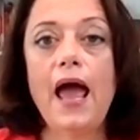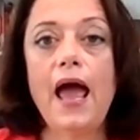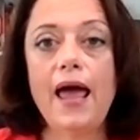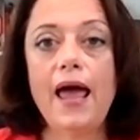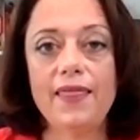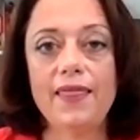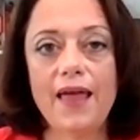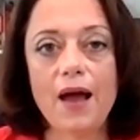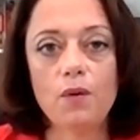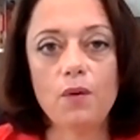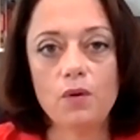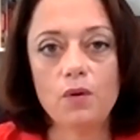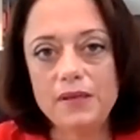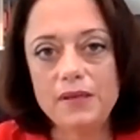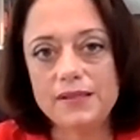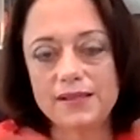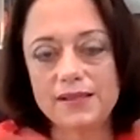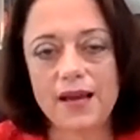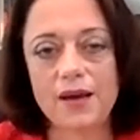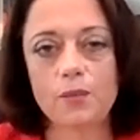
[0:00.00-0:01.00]
and that will be
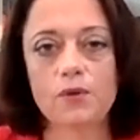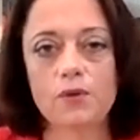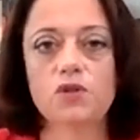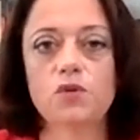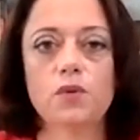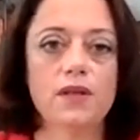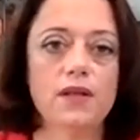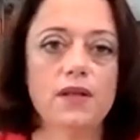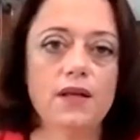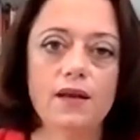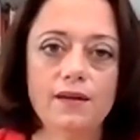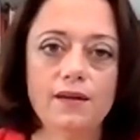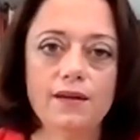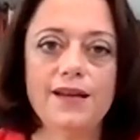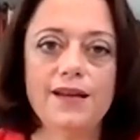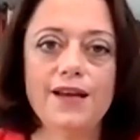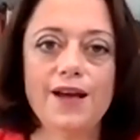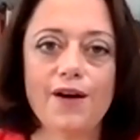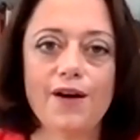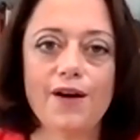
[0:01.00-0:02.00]
sandwiched within
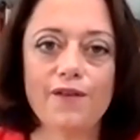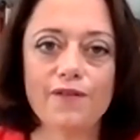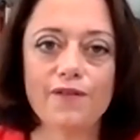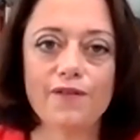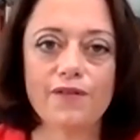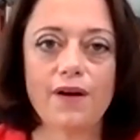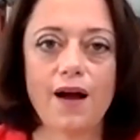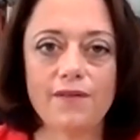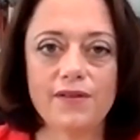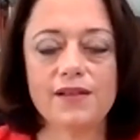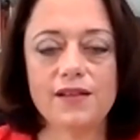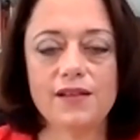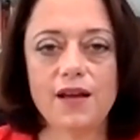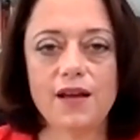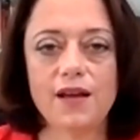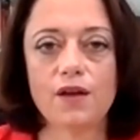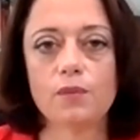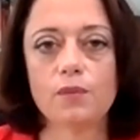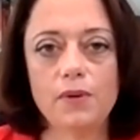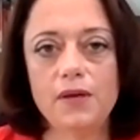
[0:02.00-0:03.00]
the obviously the
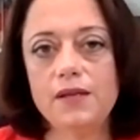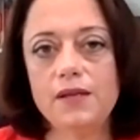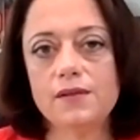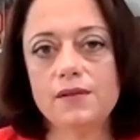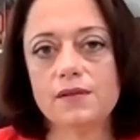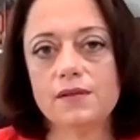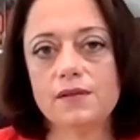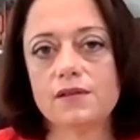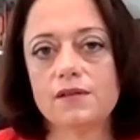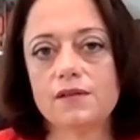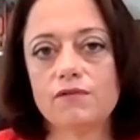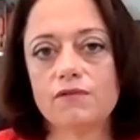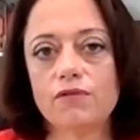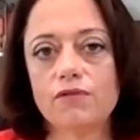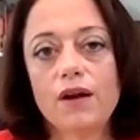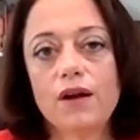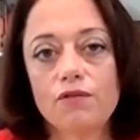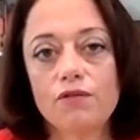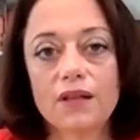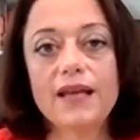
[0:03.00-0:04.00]
pieces of related
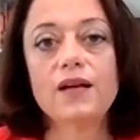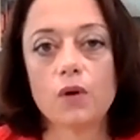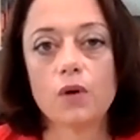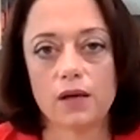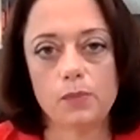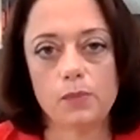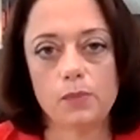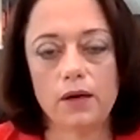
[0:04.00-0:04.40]
work experience.